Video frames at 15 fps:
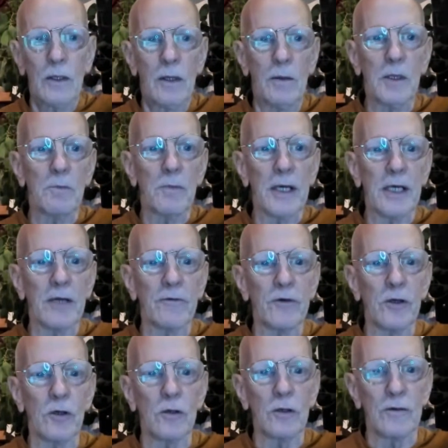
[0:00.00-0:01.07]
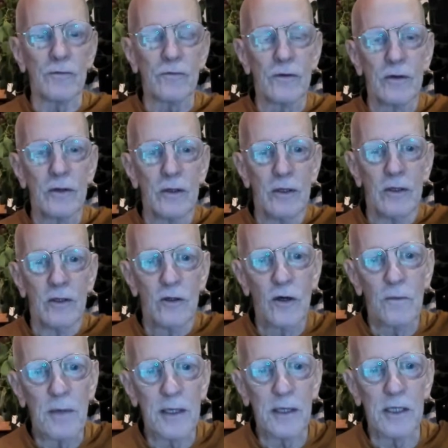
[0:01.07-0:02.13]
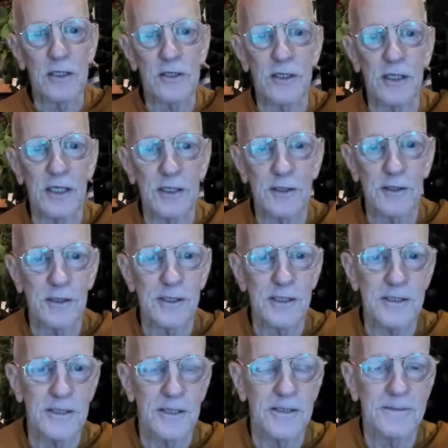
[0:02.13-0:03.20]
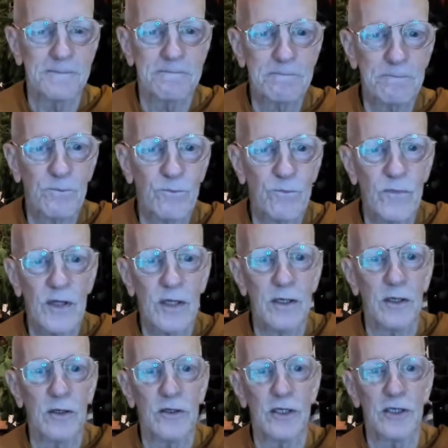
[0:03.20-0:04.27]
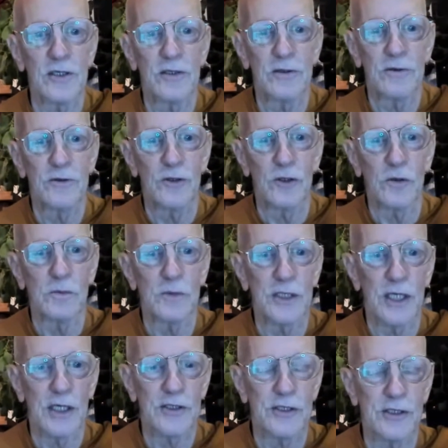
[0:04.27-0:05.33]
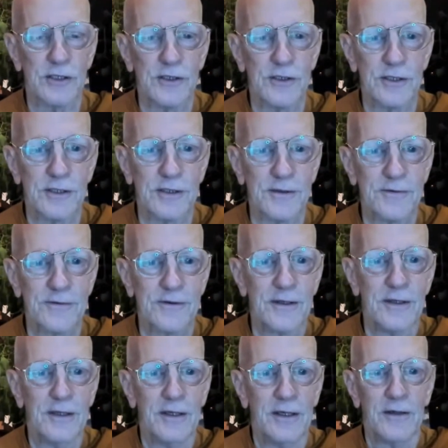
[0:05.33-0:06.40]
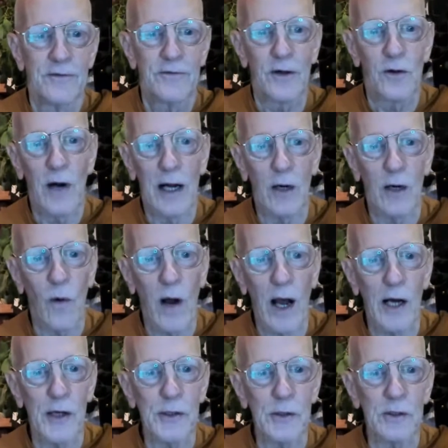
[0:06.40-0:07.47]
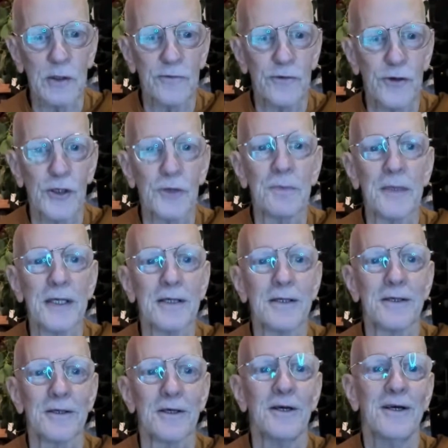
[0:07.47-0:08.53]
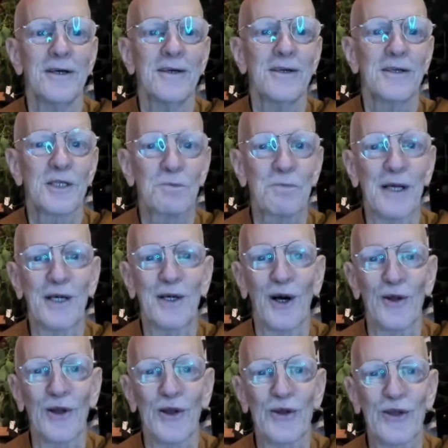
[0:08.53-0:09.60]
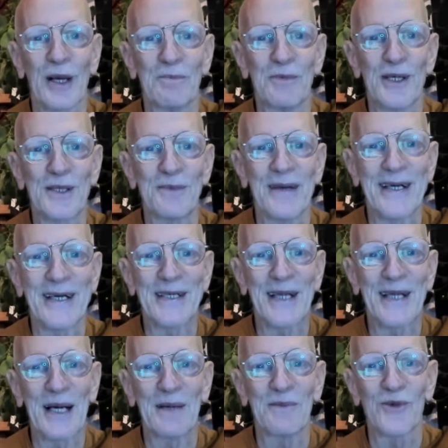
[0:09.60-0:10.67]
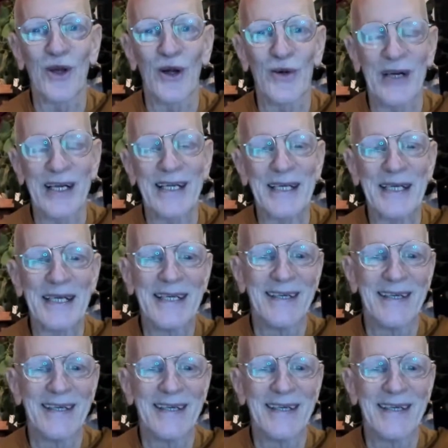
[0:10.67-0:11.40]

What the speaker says: I mean, many of you have been listening to these, the Zoom sessions for quite a while. You would have heard me speak on the subject many times already.